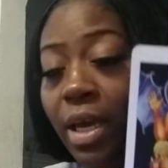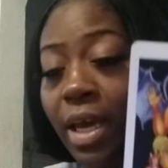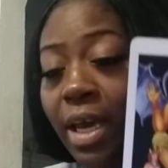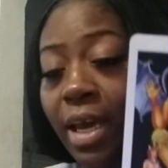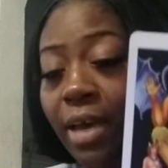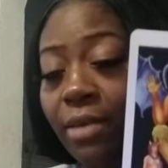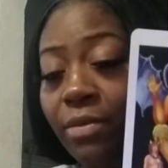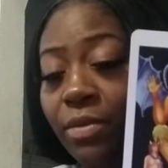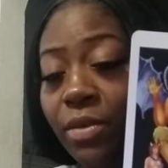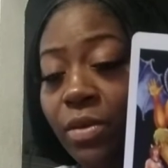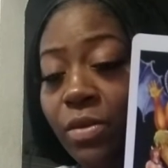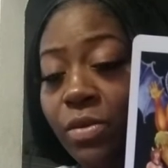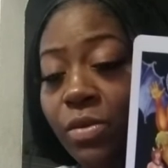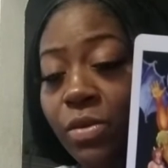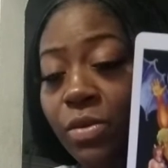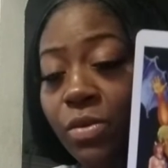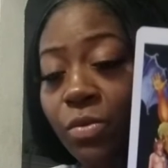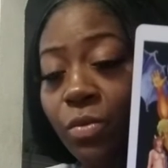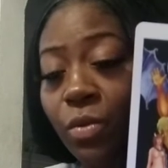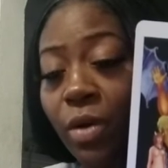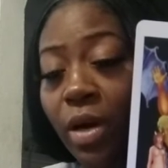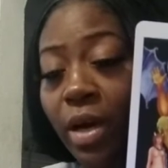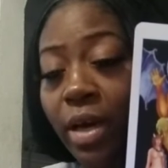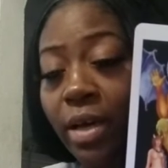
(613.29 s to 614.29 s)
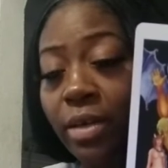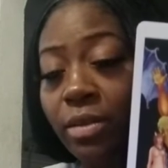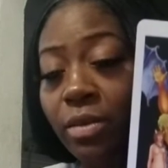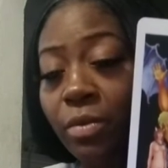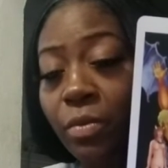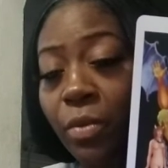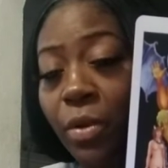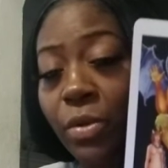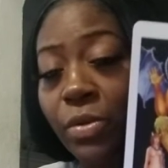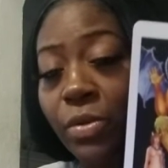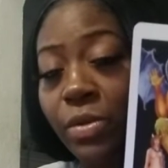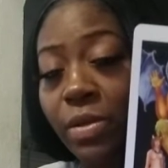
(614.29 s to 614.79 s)
And this is why the
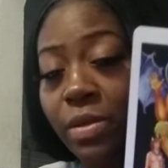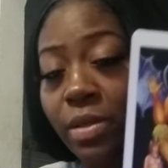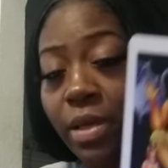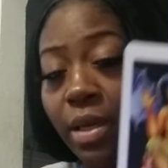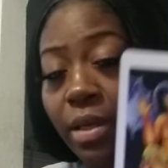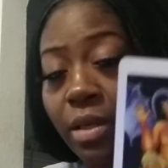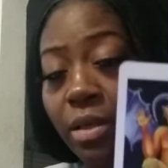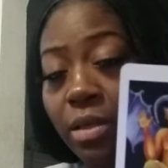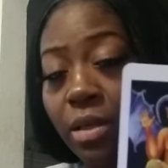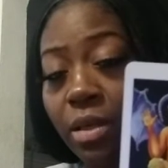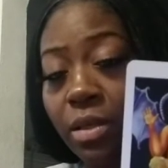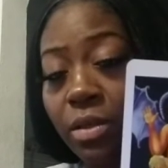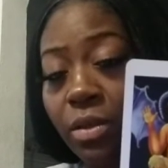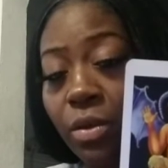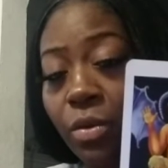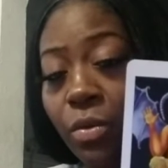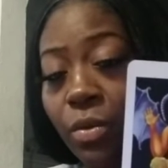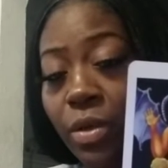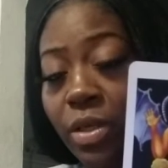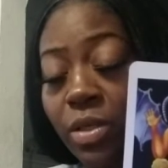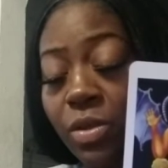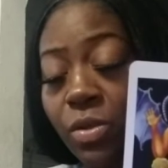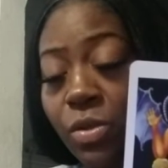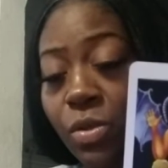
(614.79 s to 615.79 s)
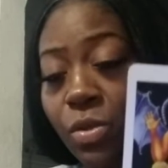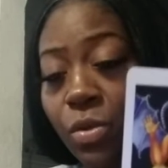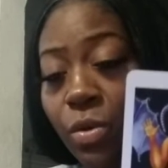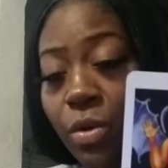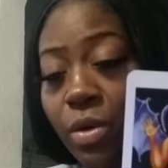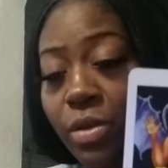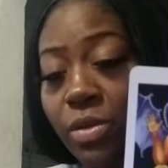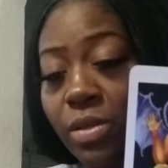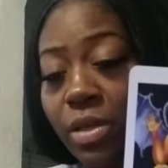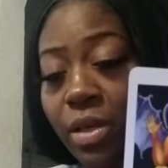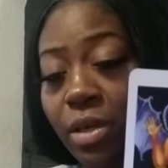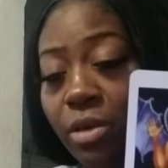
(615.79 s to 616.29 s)
person taking on the Queen of
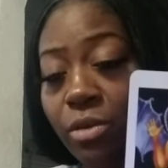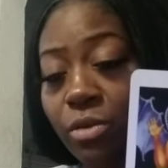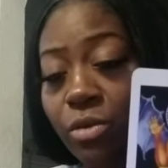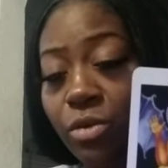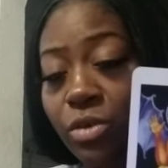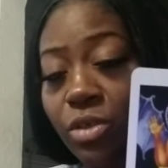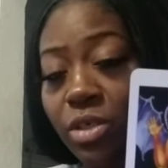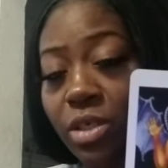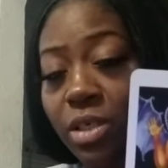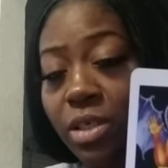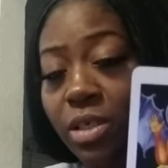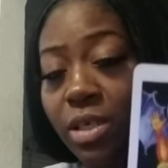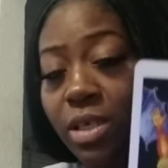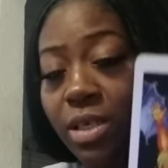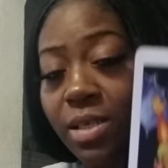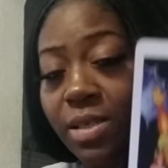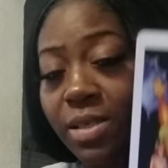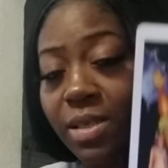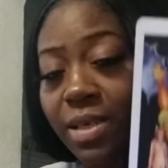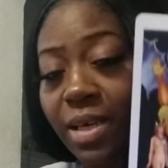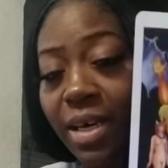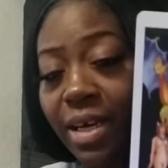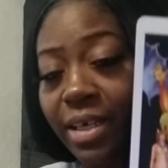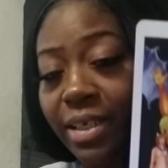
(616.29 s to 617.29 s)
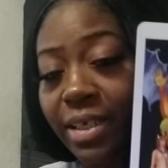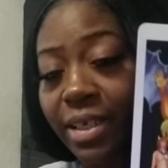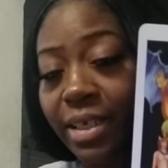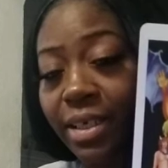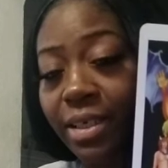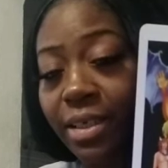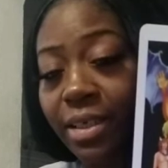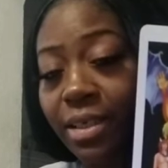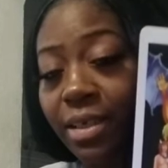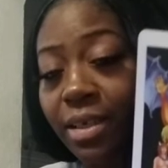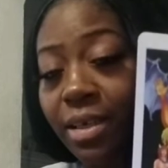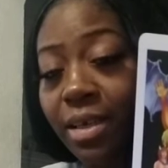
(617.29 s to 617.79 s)
Swords energy is cutting